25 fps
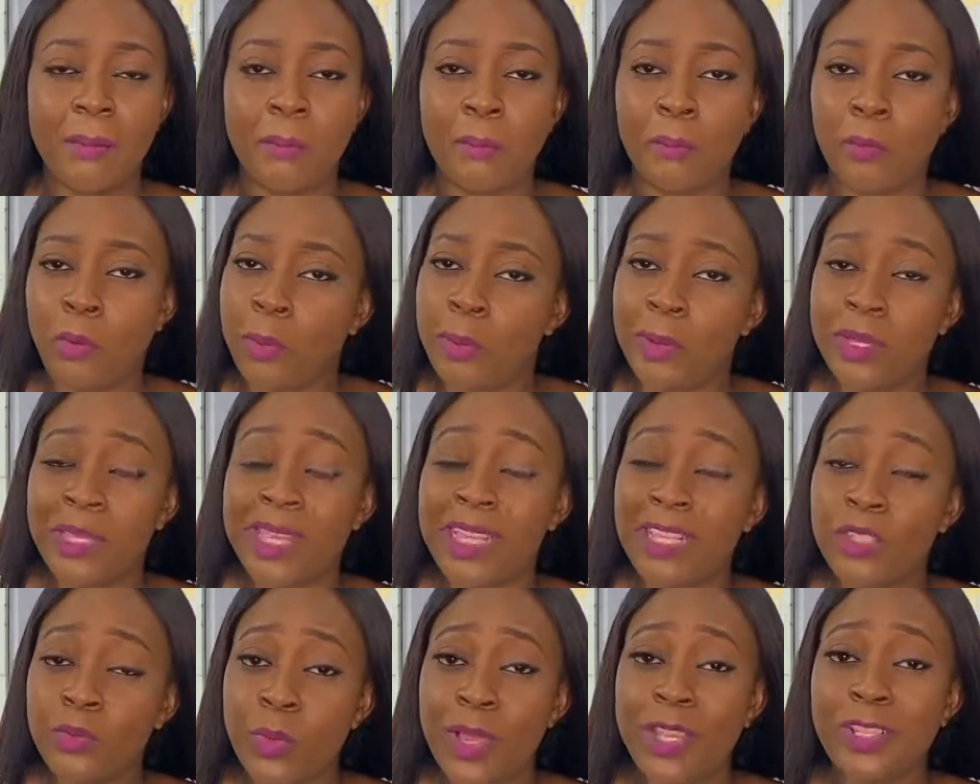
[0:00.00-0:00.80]
Probably
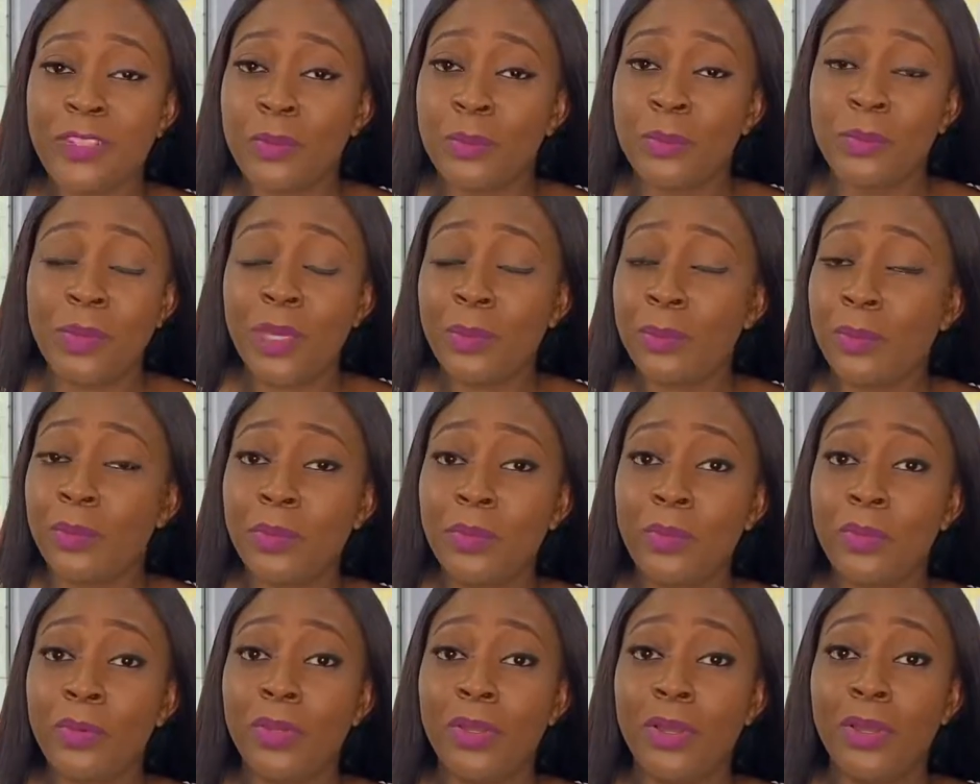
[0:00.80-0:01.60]
that's why some
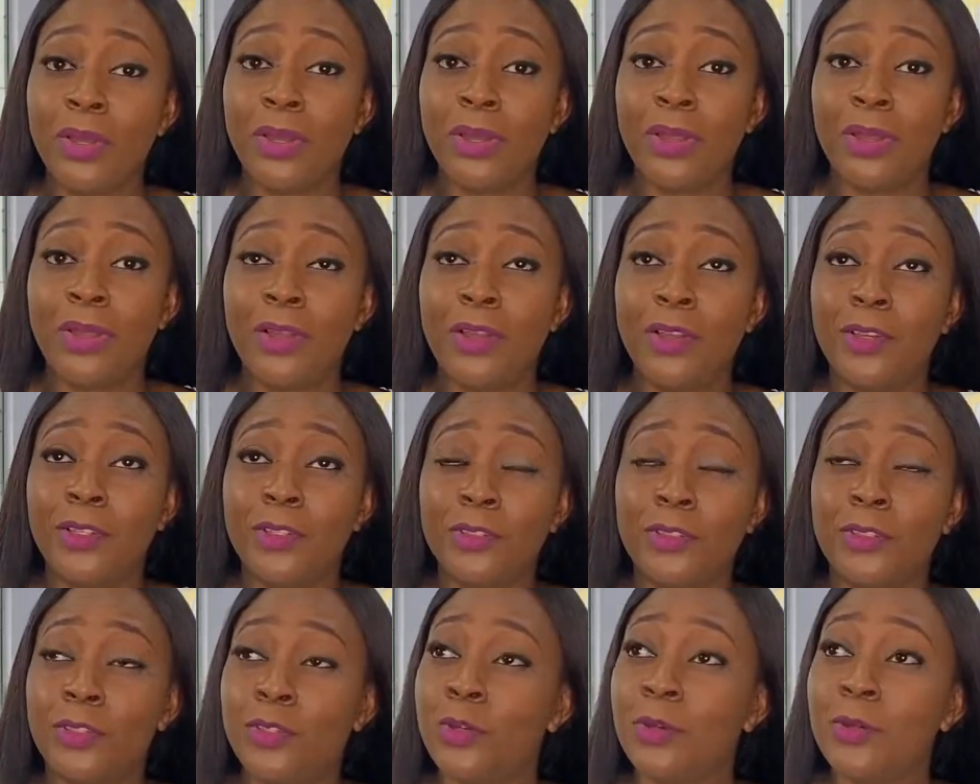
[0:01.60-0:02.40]
people
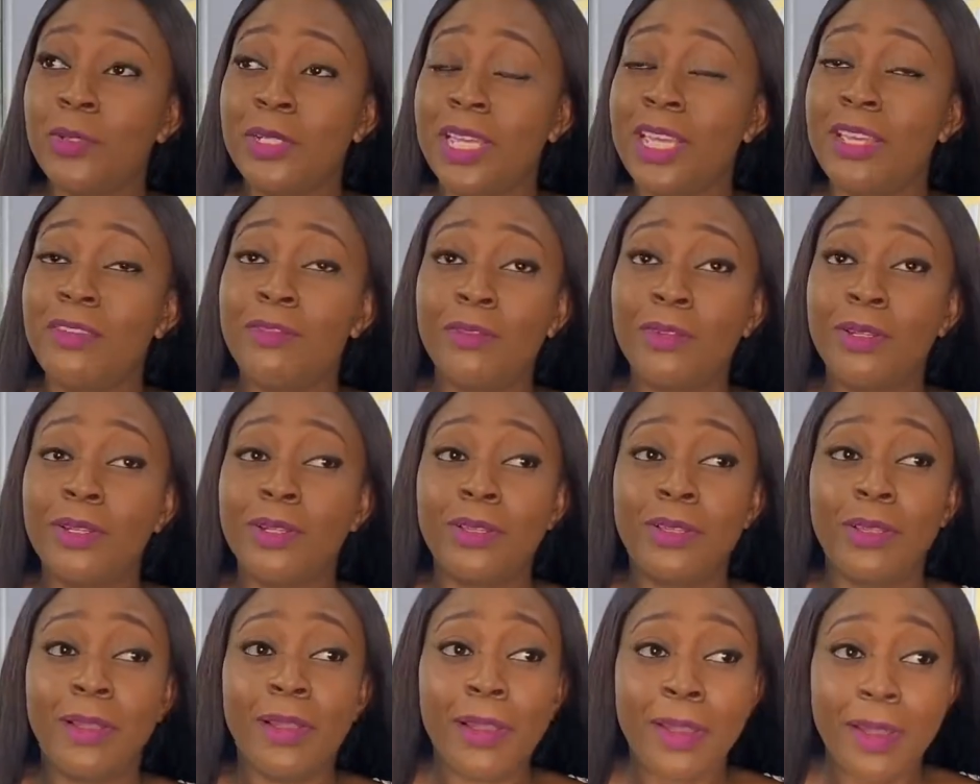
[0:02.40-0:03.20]
don't even
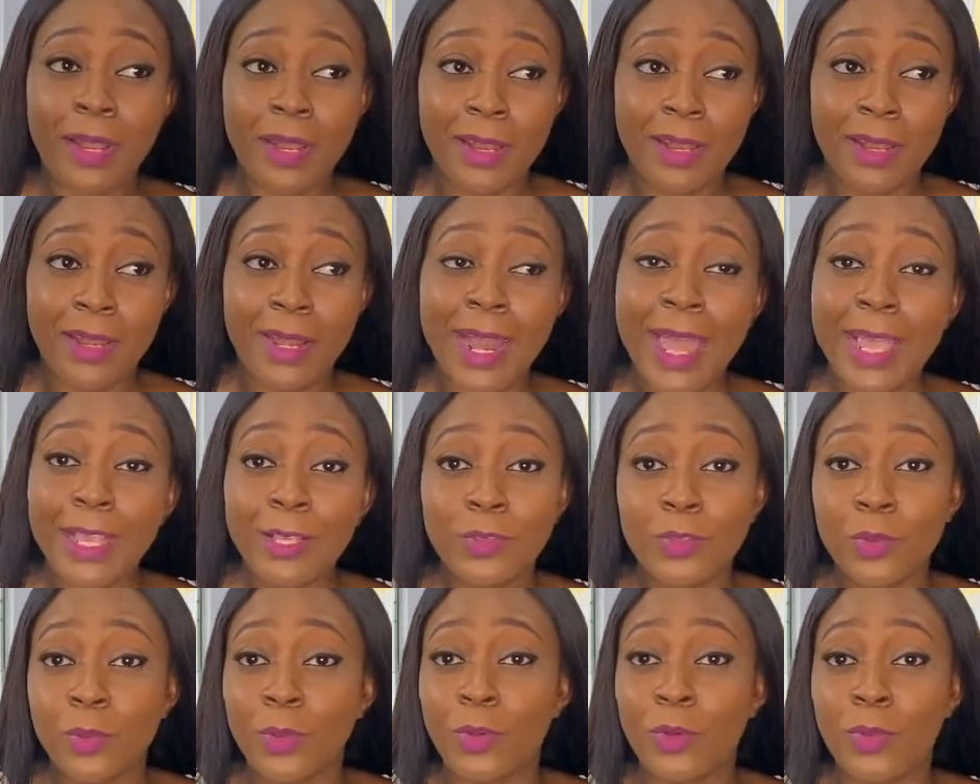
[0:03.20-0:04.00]
like
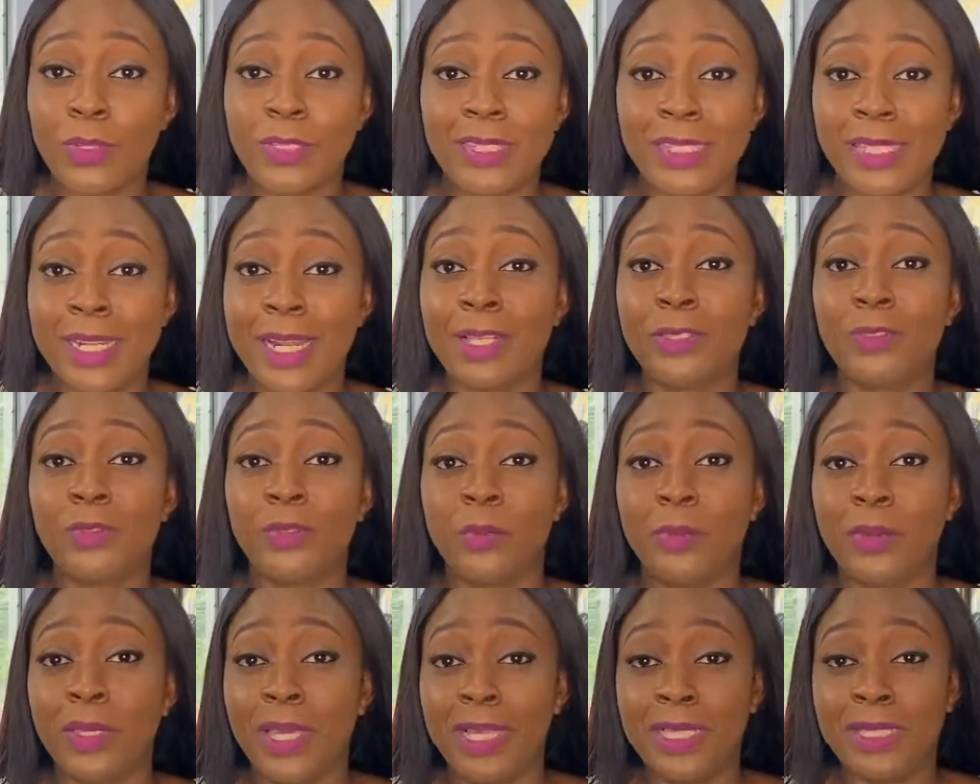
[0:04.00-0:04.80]
to be considered to
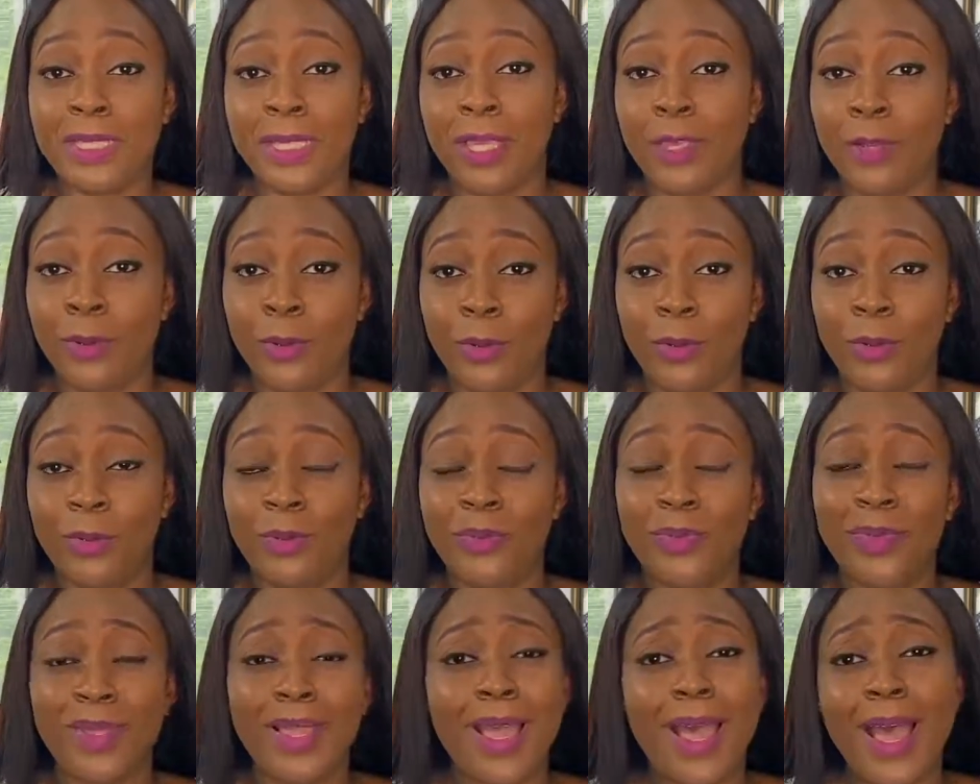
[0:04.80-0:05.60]
be a tailor.
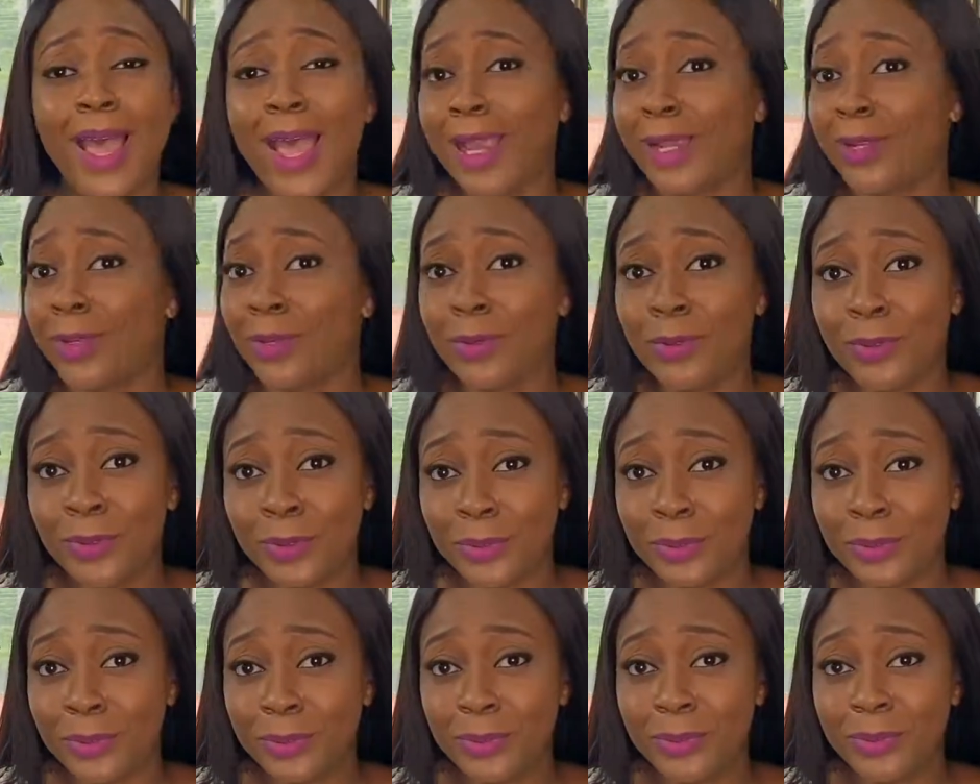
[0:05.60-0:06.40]
I don't
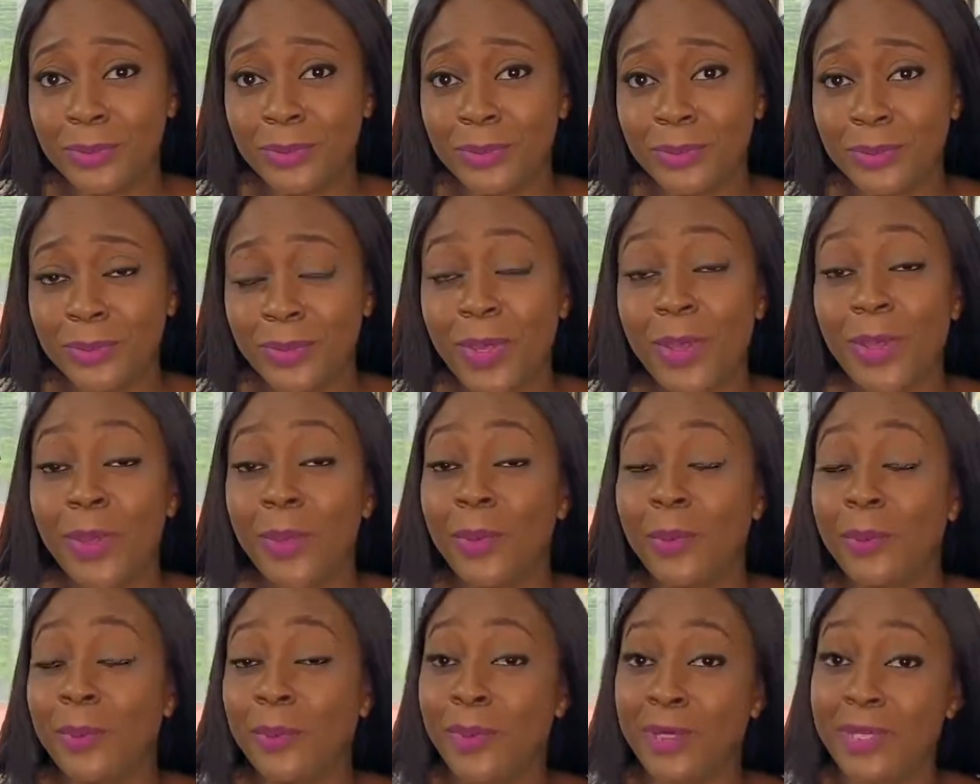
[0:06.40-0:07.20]
know.
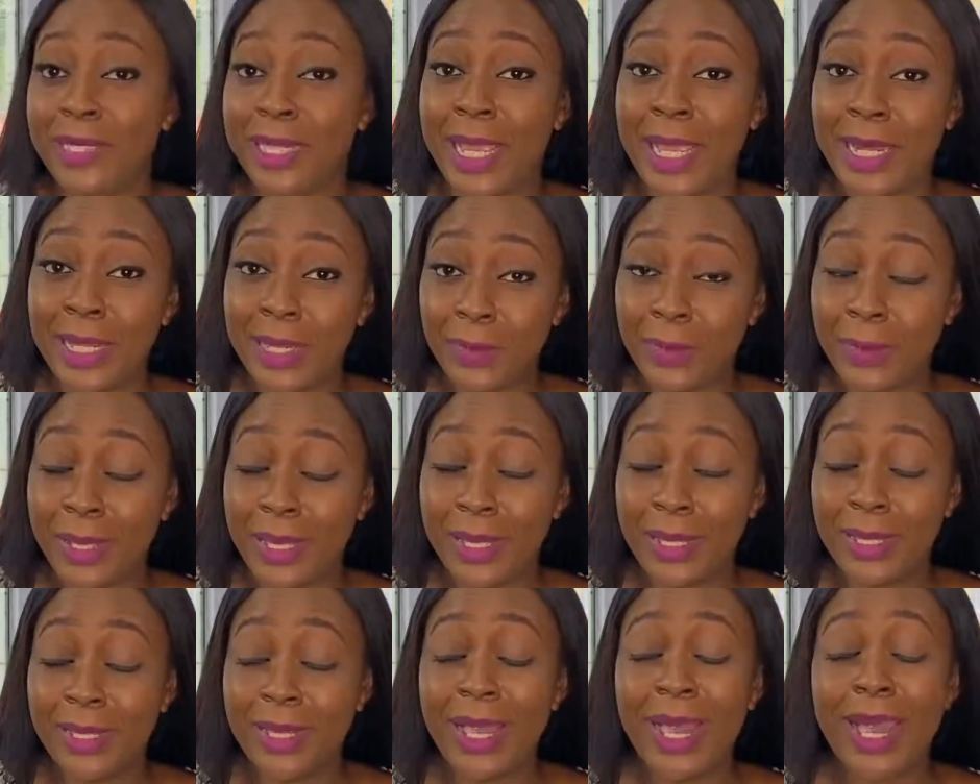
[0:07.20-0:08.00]
But anyway,
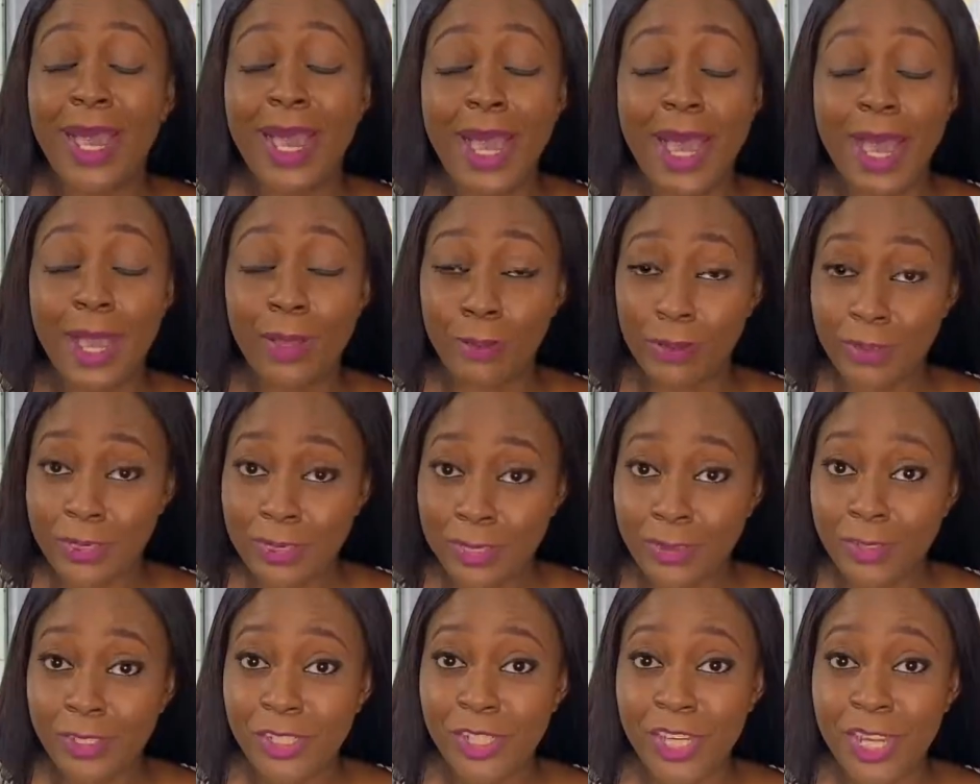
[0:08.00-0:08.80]
I will
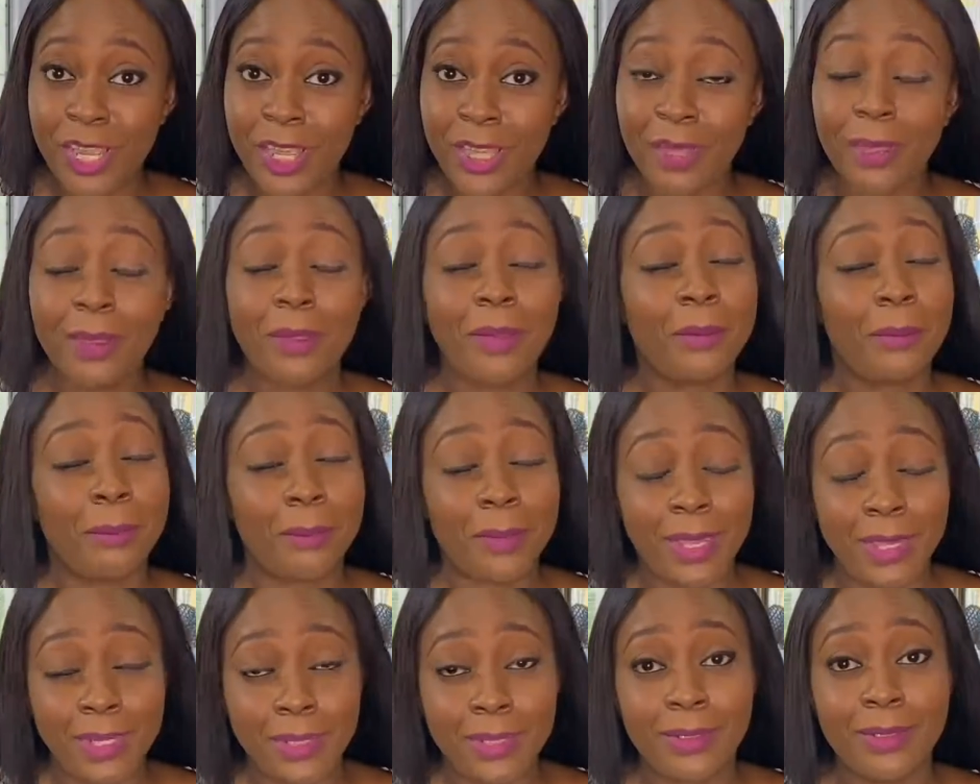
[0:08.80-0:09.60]
still share
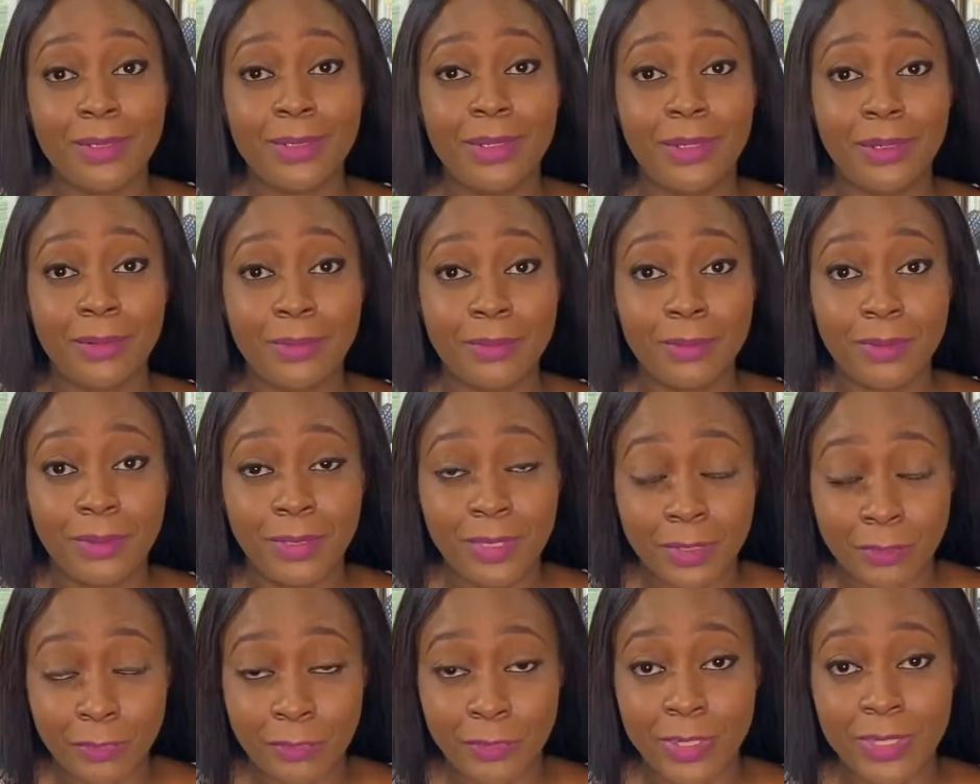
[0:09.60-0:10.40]
my
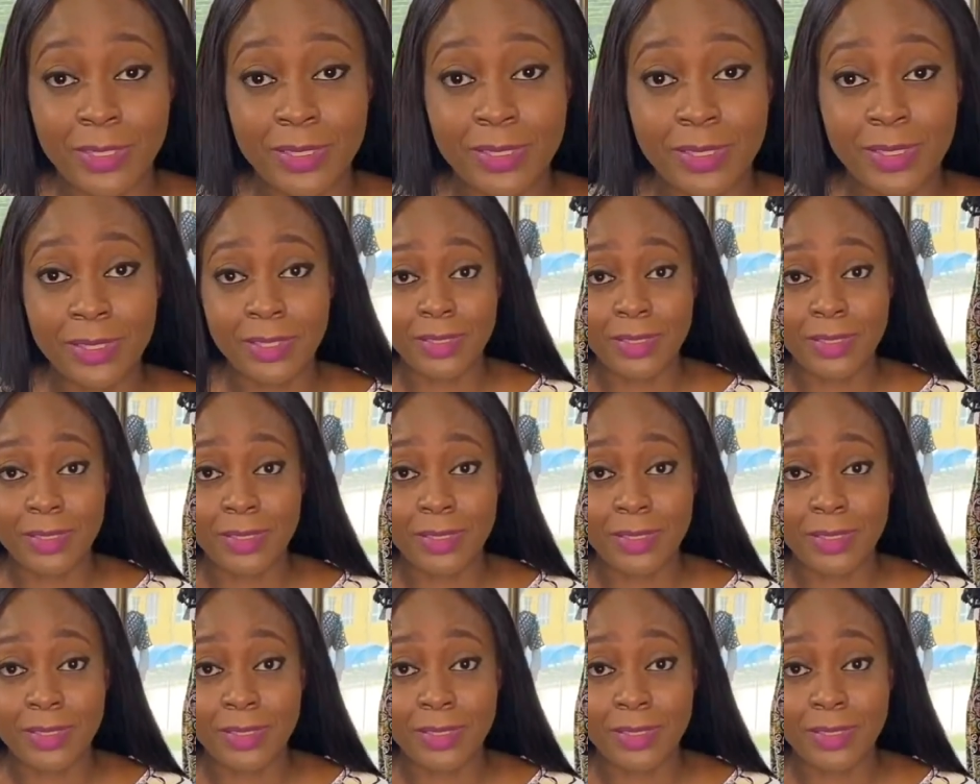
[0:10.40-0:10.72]
differences.